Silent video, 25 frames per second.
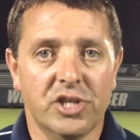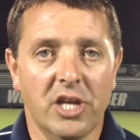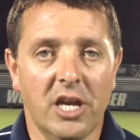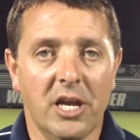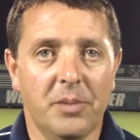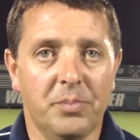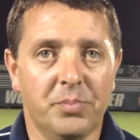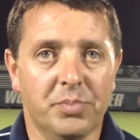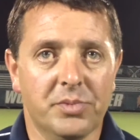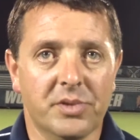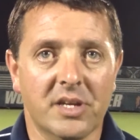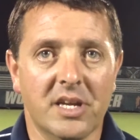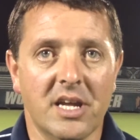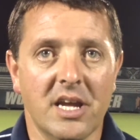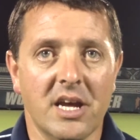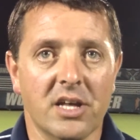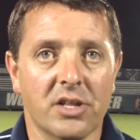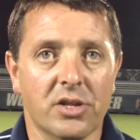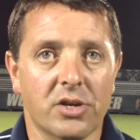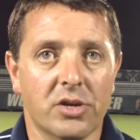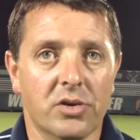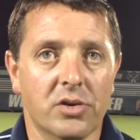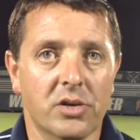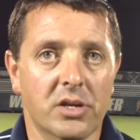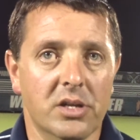shape
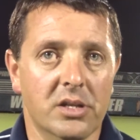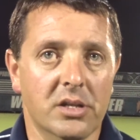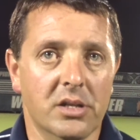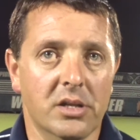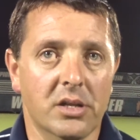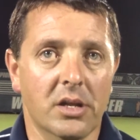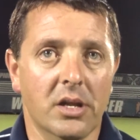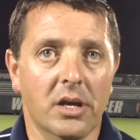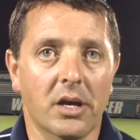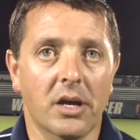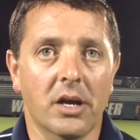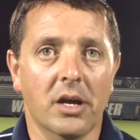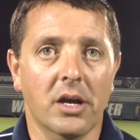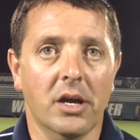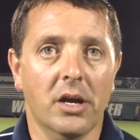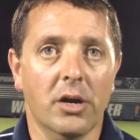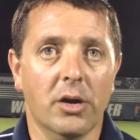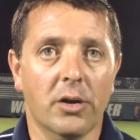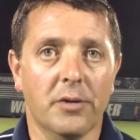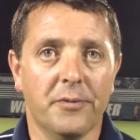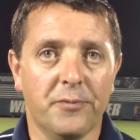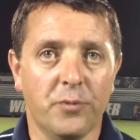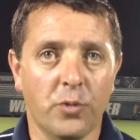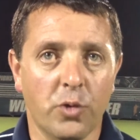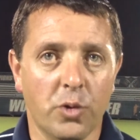together and
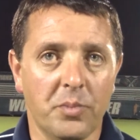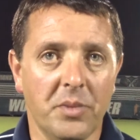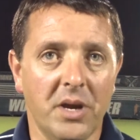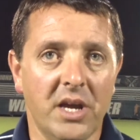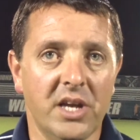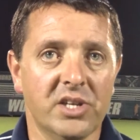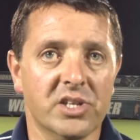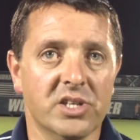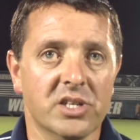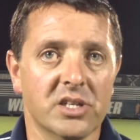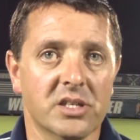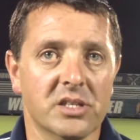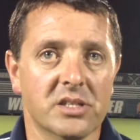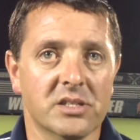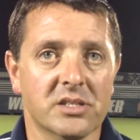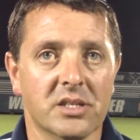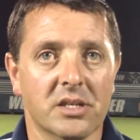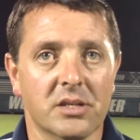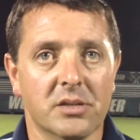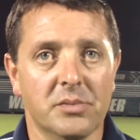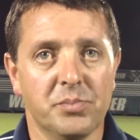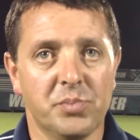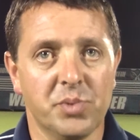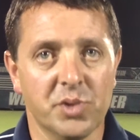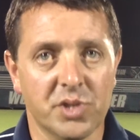our formations
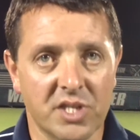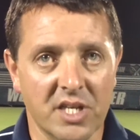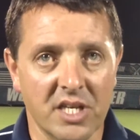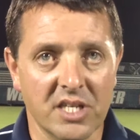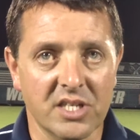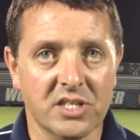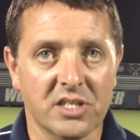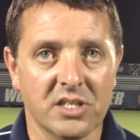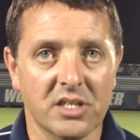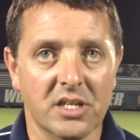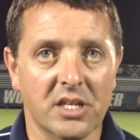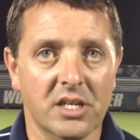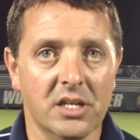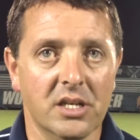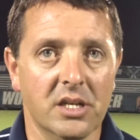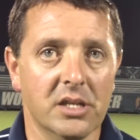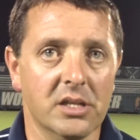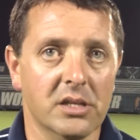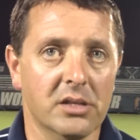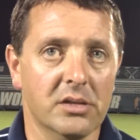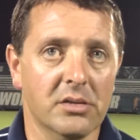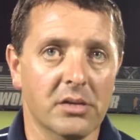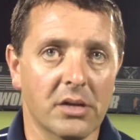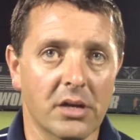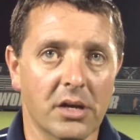and positioning
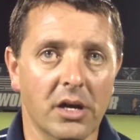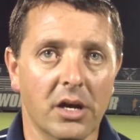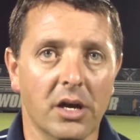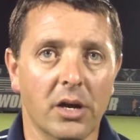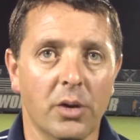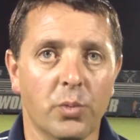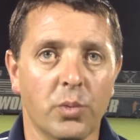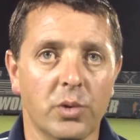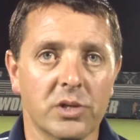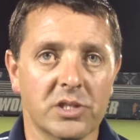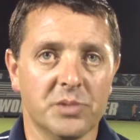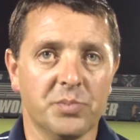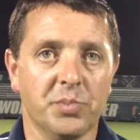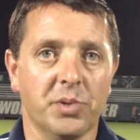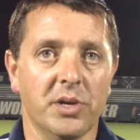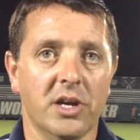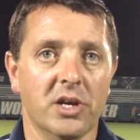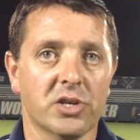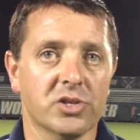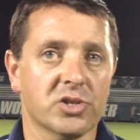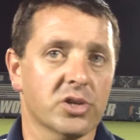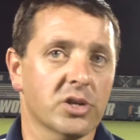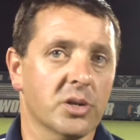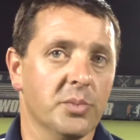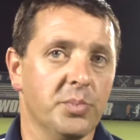and which
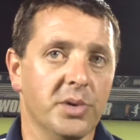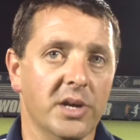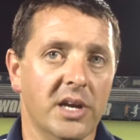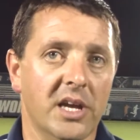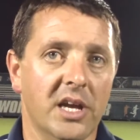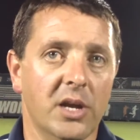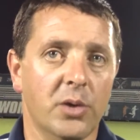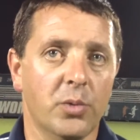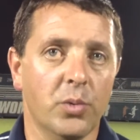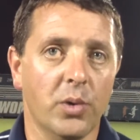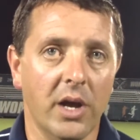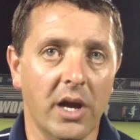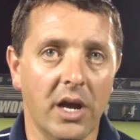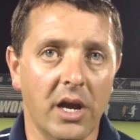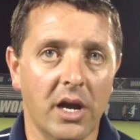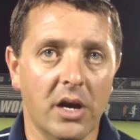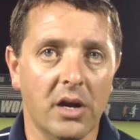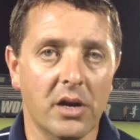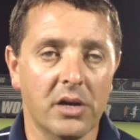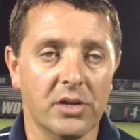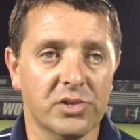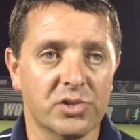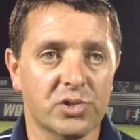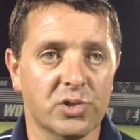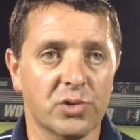players are going to play
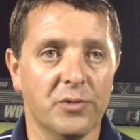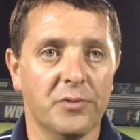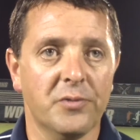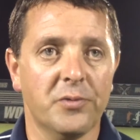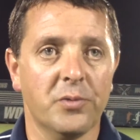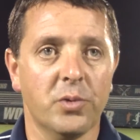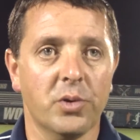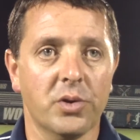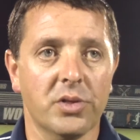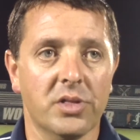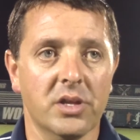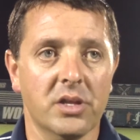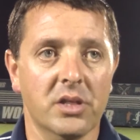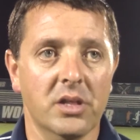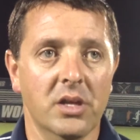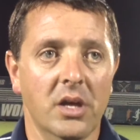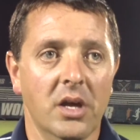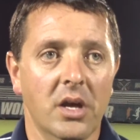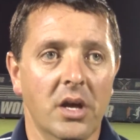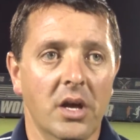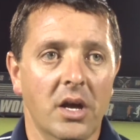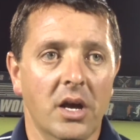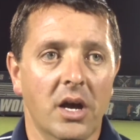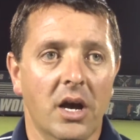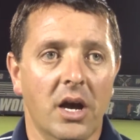where and so forth. And
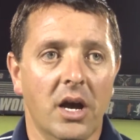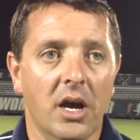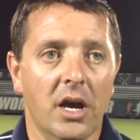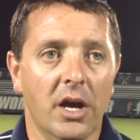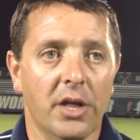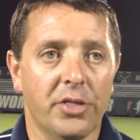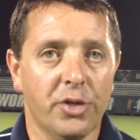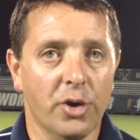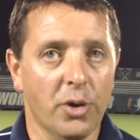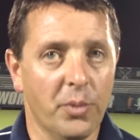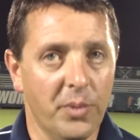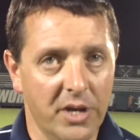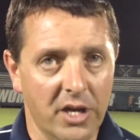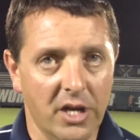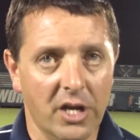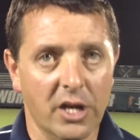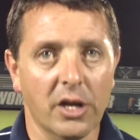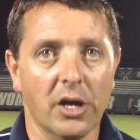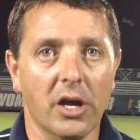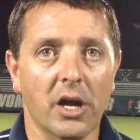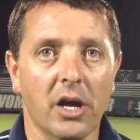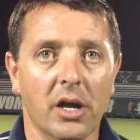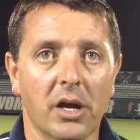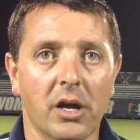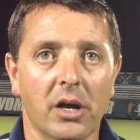I thought we got
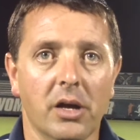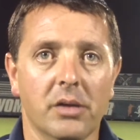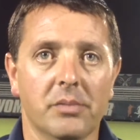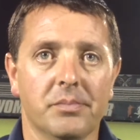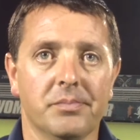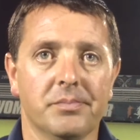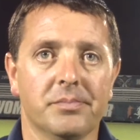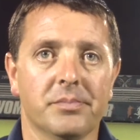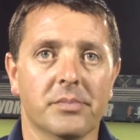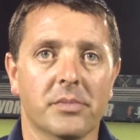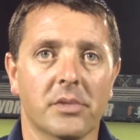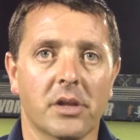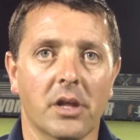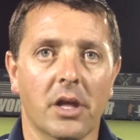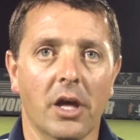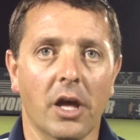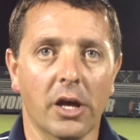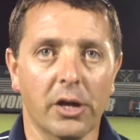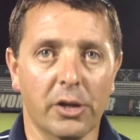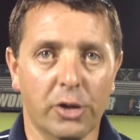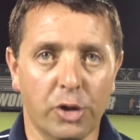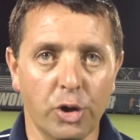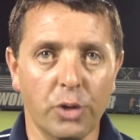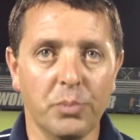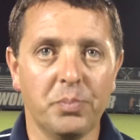a
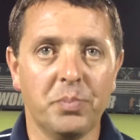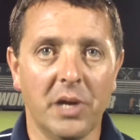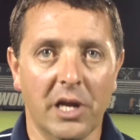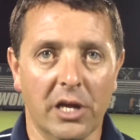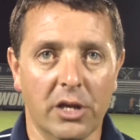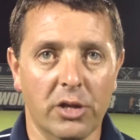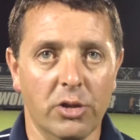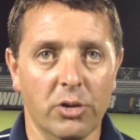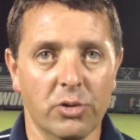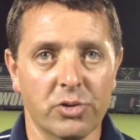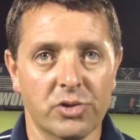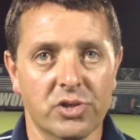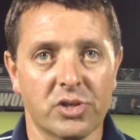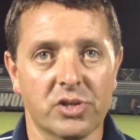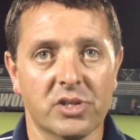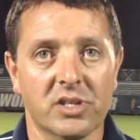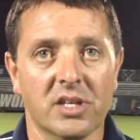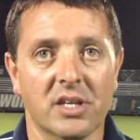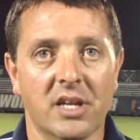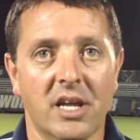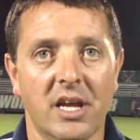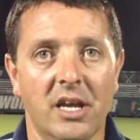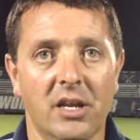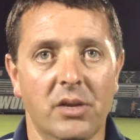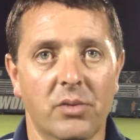good bit closer
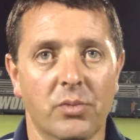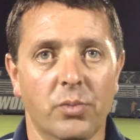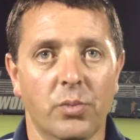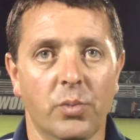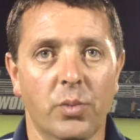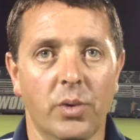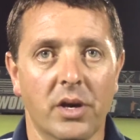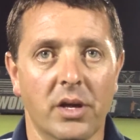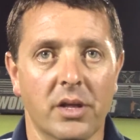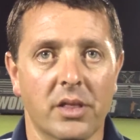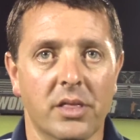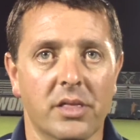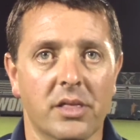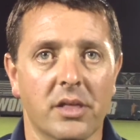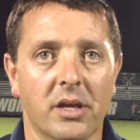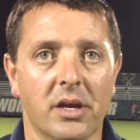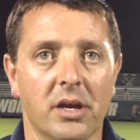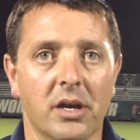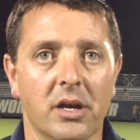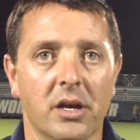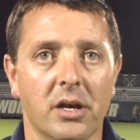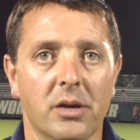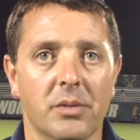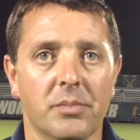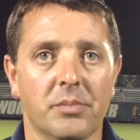tonight with
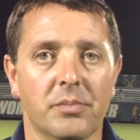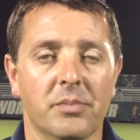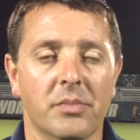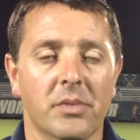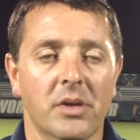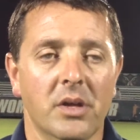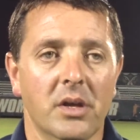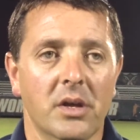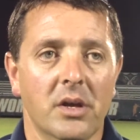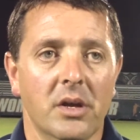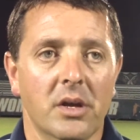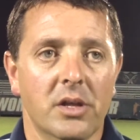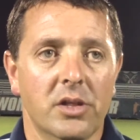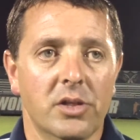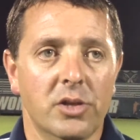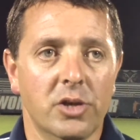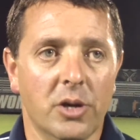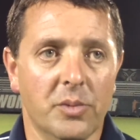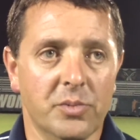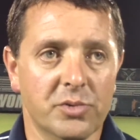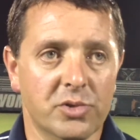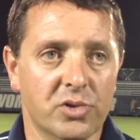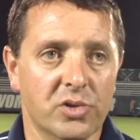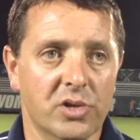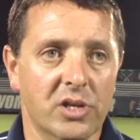the
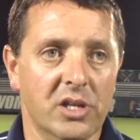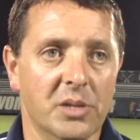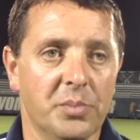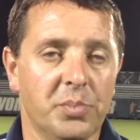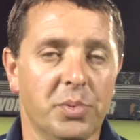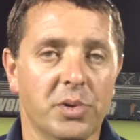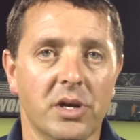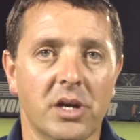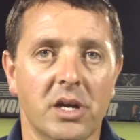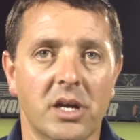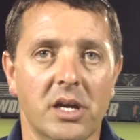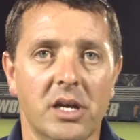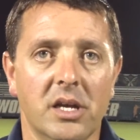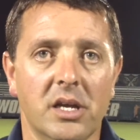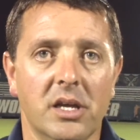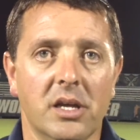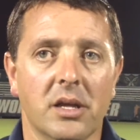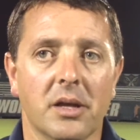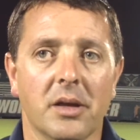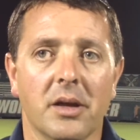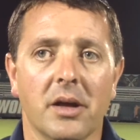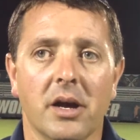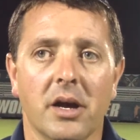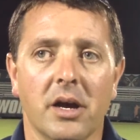opportunity to play